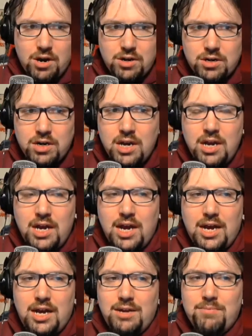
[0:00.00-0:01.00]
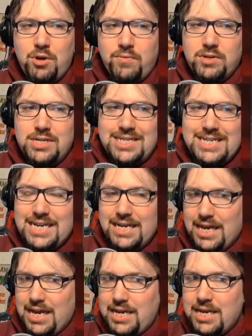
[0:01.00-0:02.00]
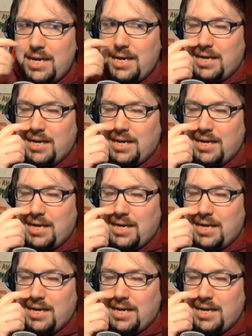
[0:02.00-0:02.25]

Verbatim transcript: Carter um, over in TNA,